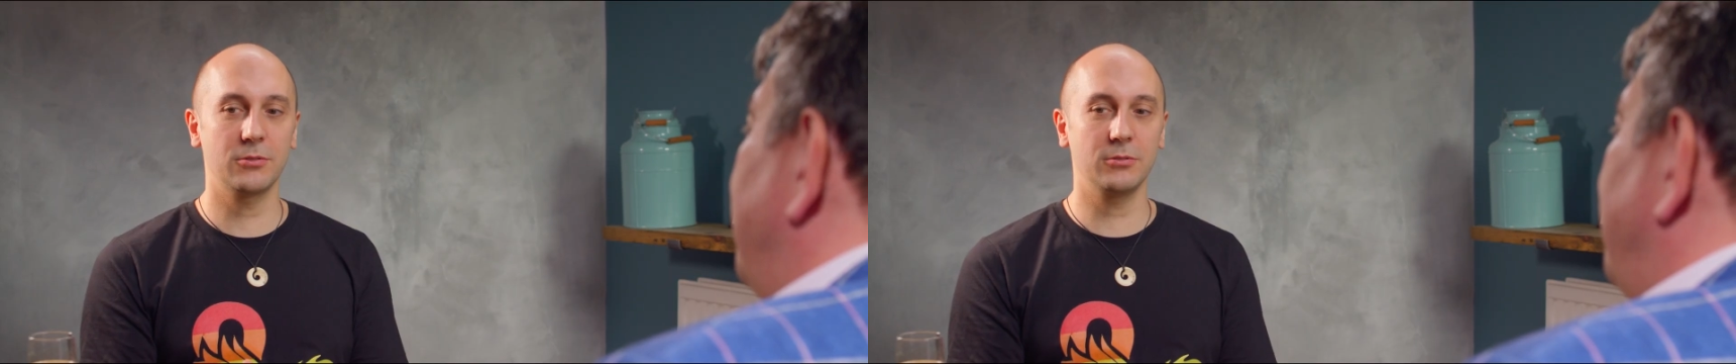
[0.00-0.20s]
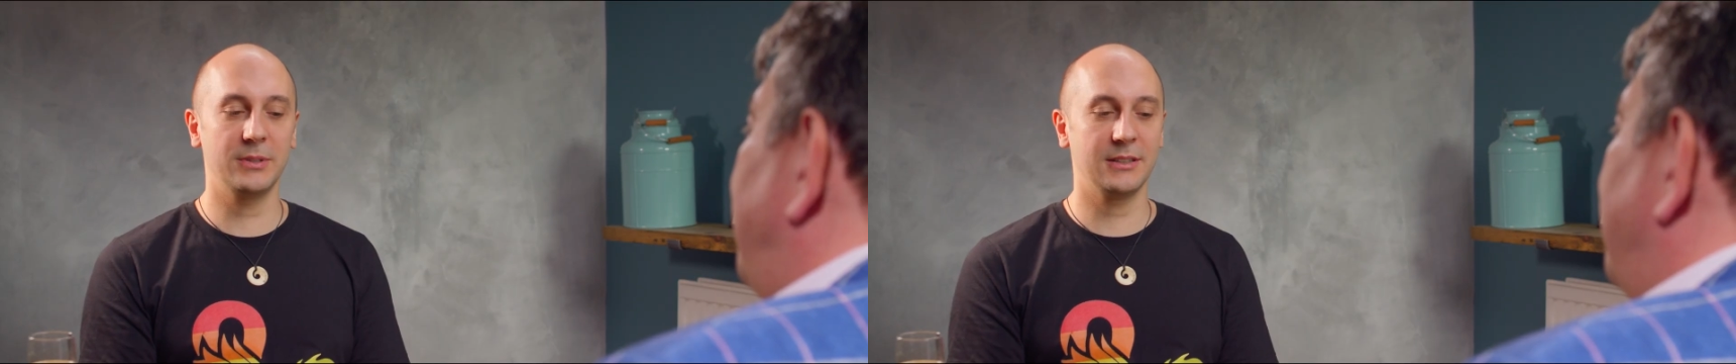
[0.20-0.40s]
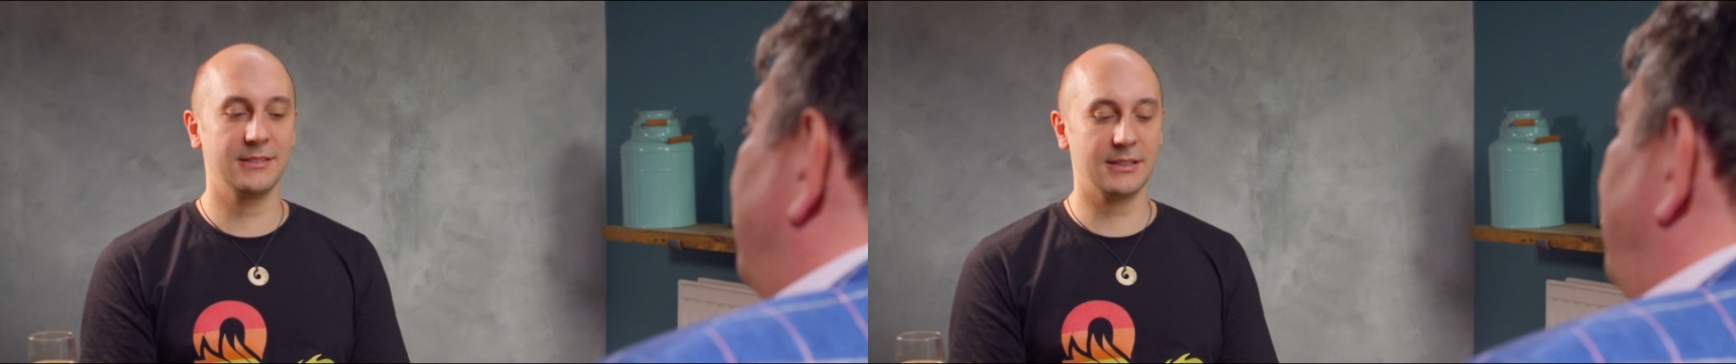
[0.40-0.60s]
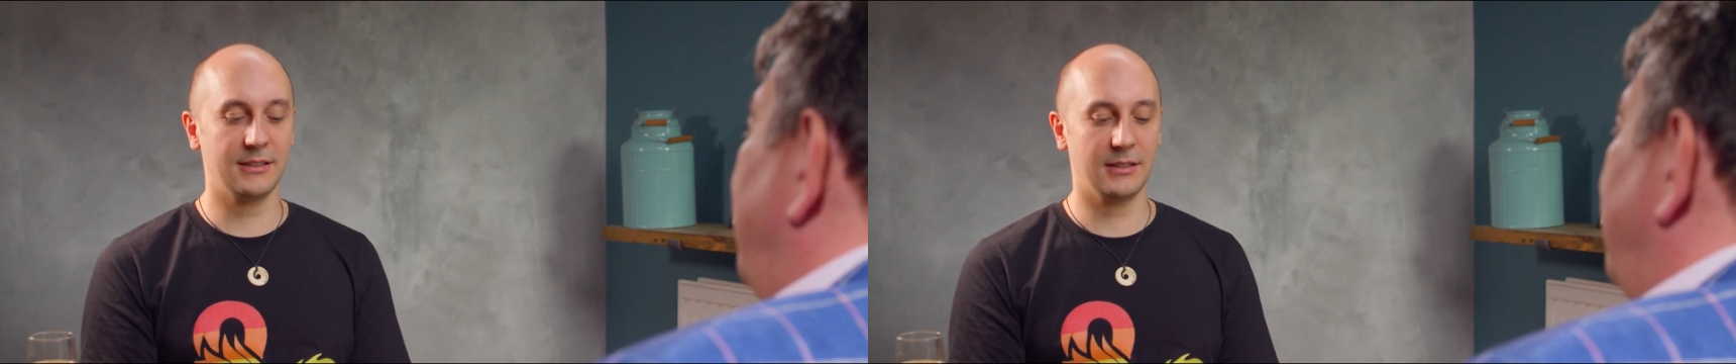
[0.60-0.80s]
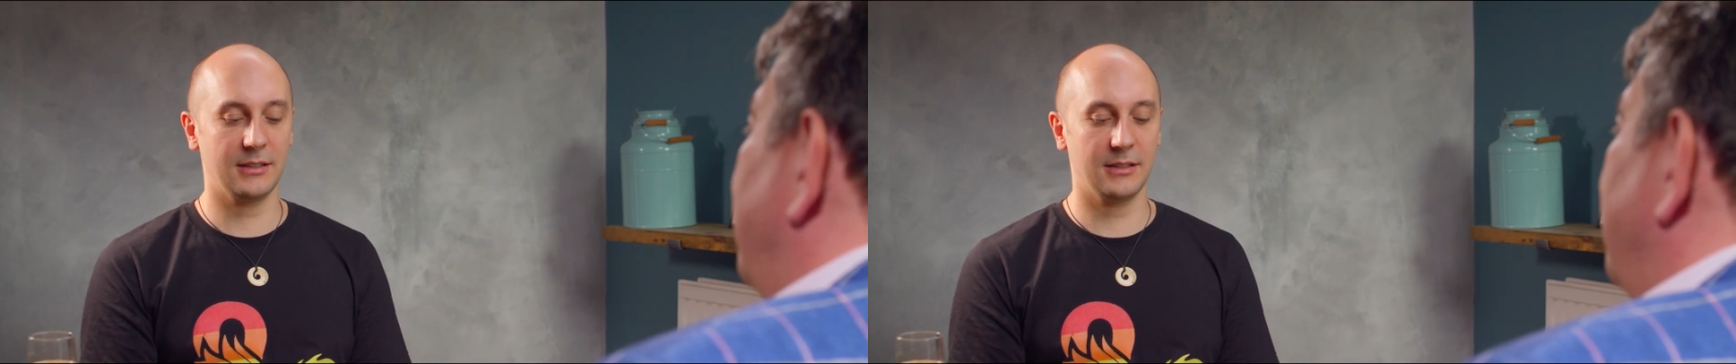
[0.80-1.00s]
cool because
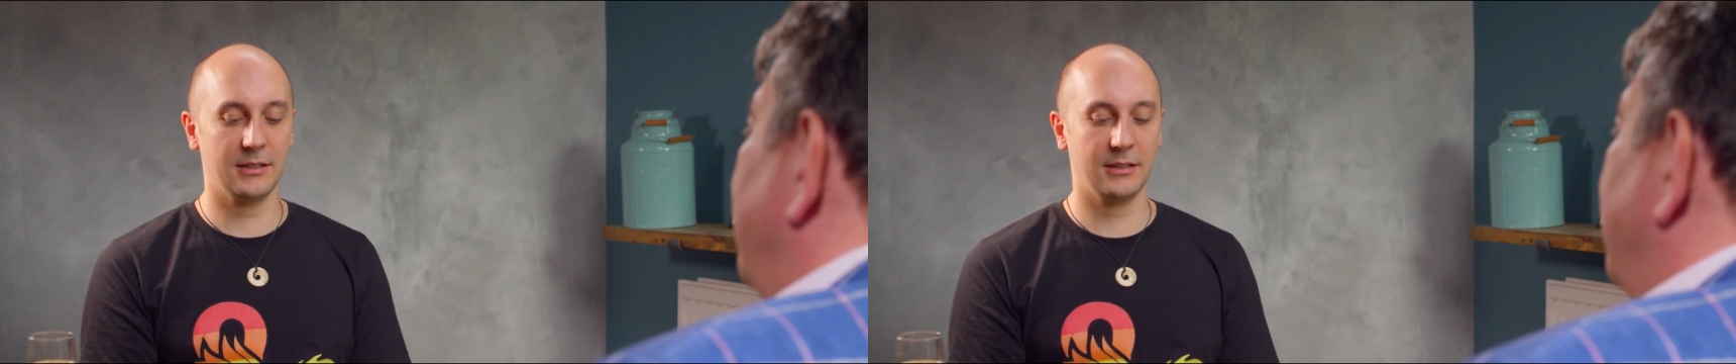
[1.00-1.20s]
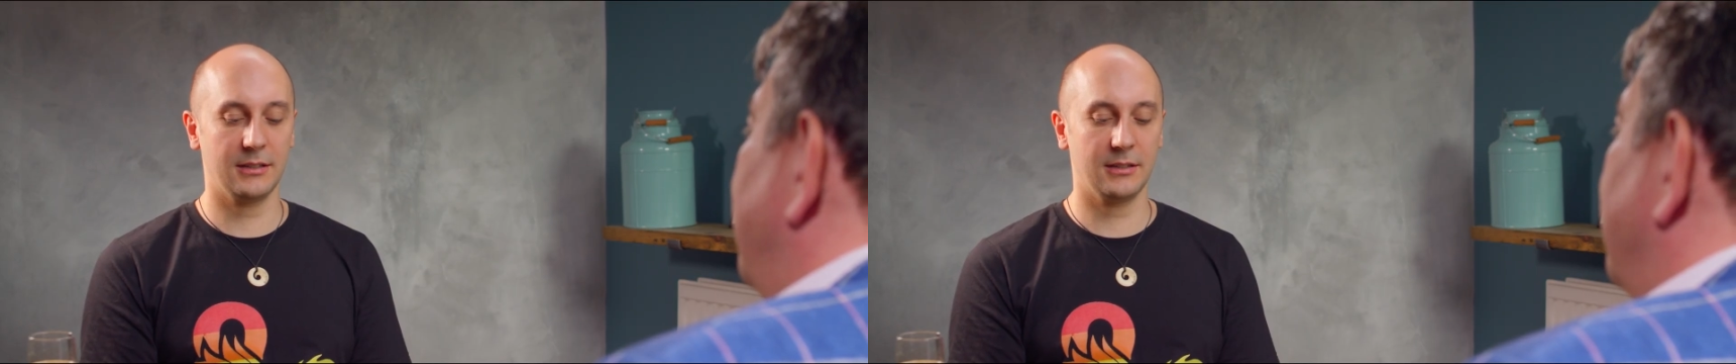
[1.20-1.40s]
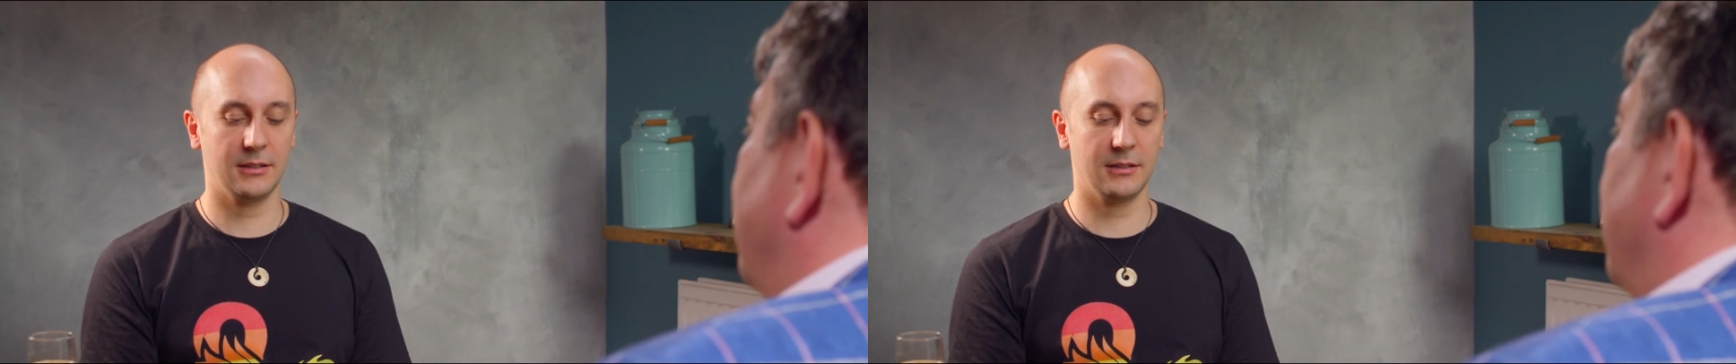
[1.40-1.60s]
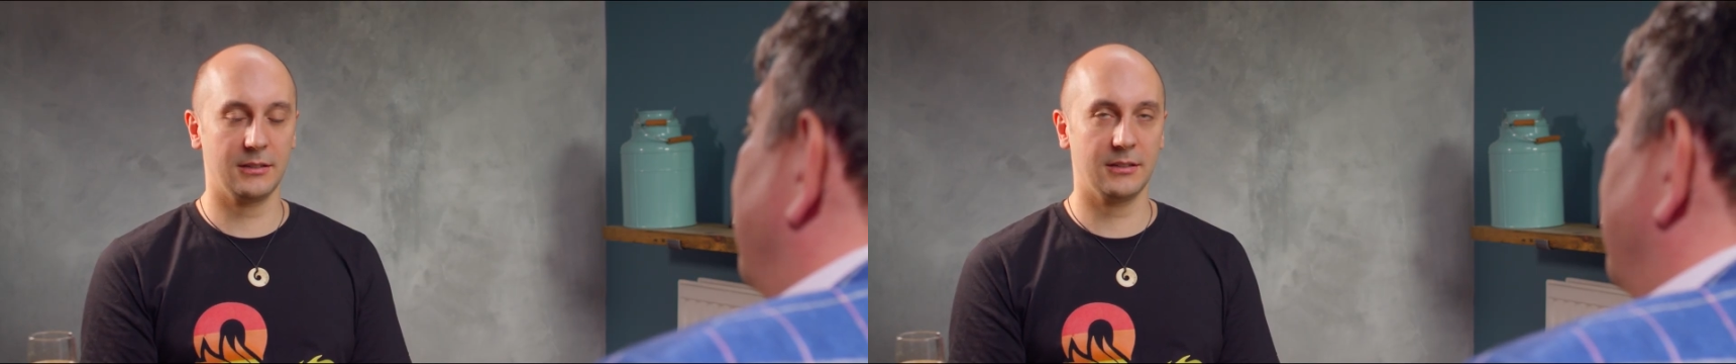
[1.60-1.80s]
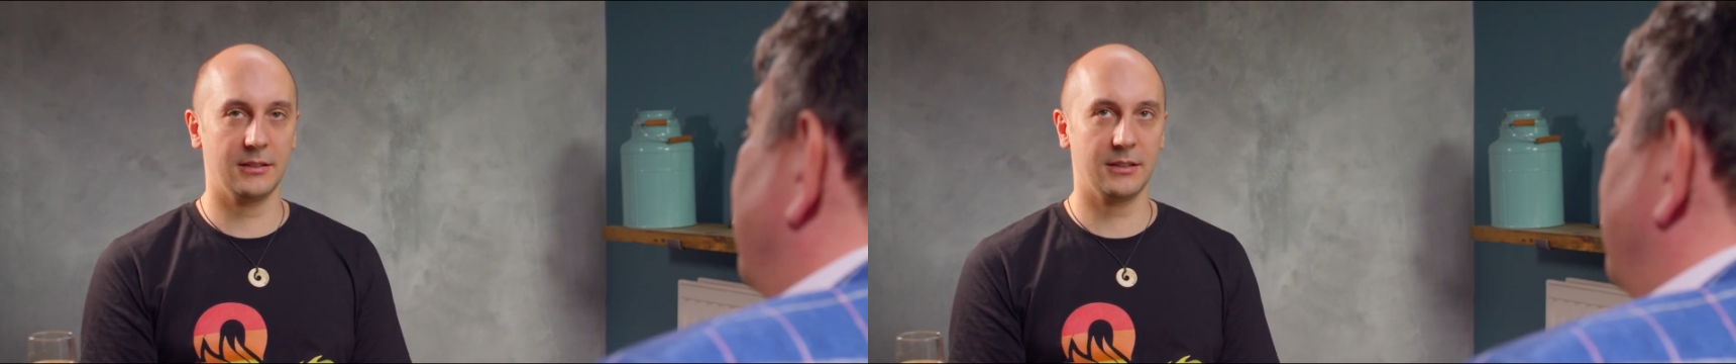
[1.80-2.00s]
I
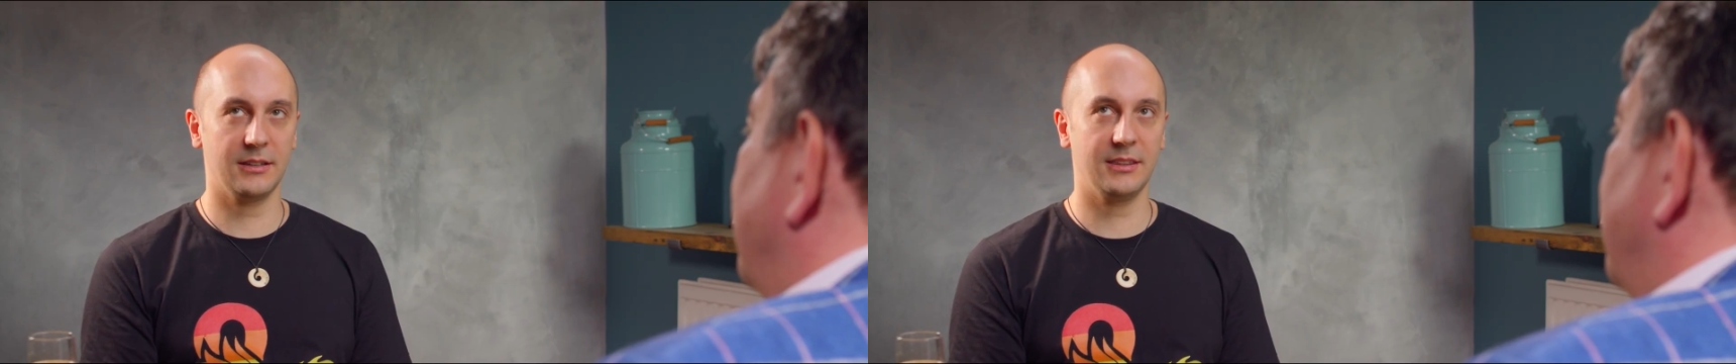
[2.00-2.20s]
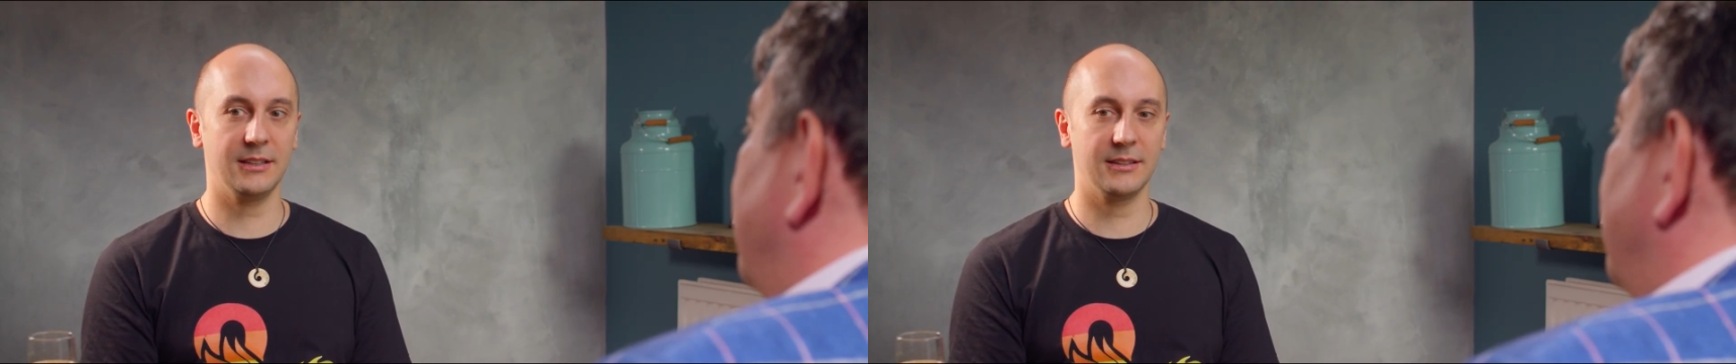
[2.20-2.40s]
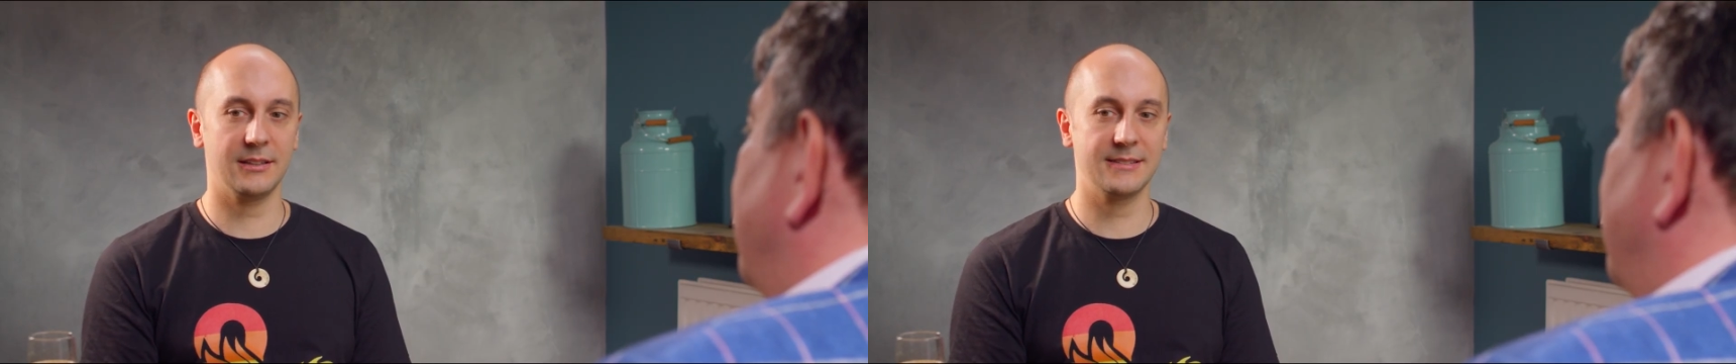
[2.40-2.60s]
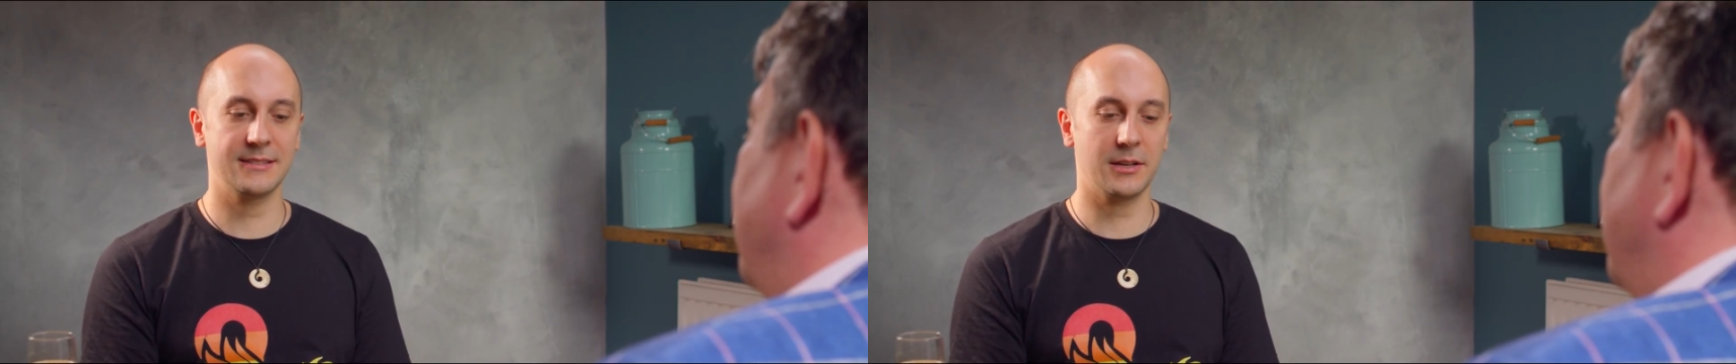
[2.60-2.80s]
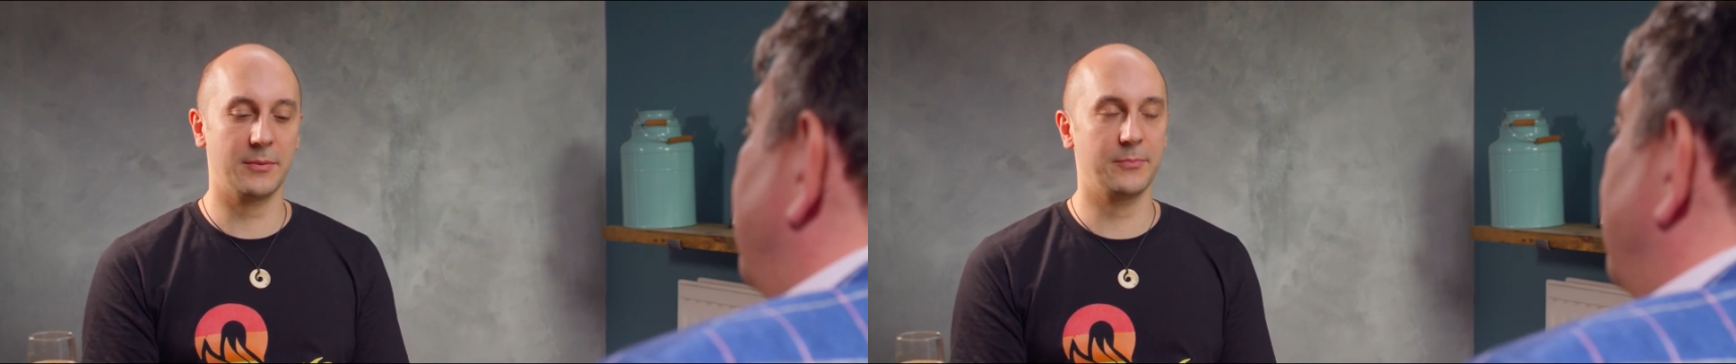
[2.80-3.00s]
think
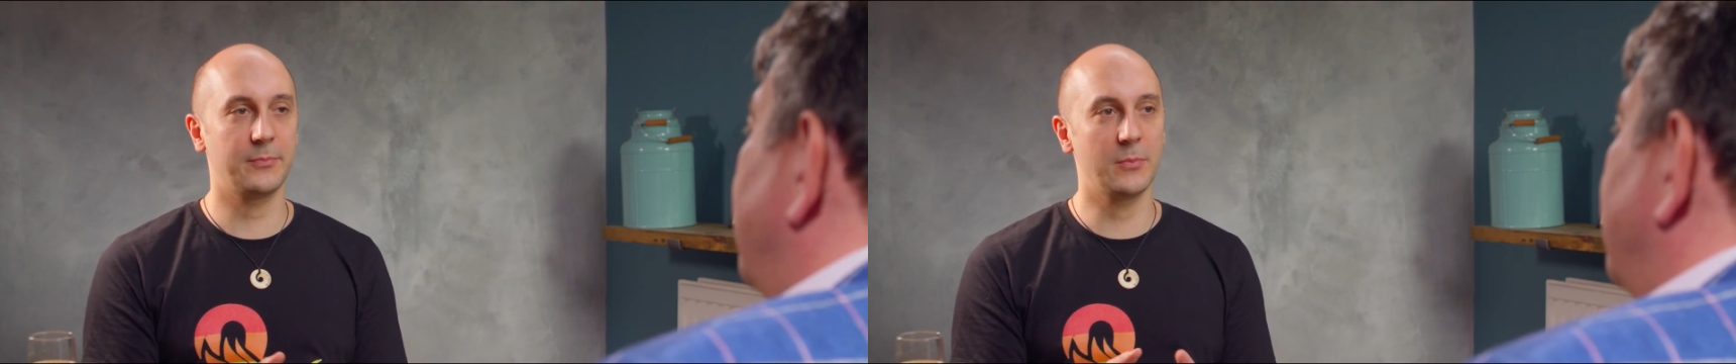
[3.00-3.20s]
there's a